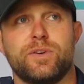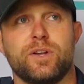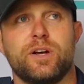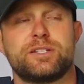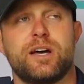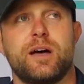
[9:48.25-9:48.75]
And a
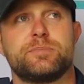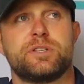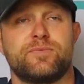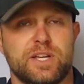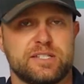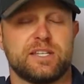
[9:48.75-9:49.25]
lot of times,
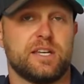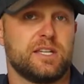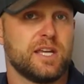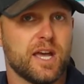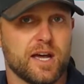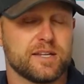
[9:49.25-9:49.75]
if they said
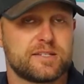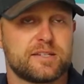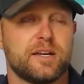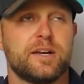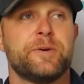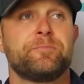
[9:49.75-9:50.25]
yes,
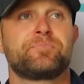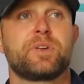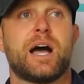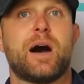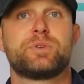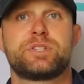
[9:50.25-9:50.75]

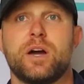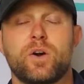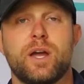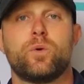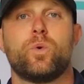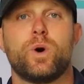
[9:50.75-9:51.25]
I would say,
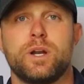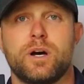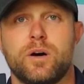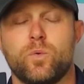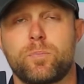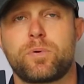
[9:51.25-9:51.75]
okay,
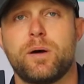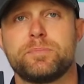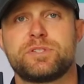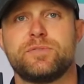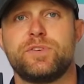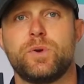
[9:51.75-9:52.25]
well, what
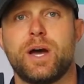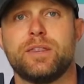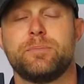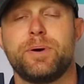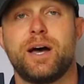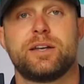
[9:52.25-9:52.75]
problems have you had in
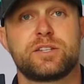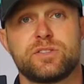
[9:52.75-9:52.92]
the past?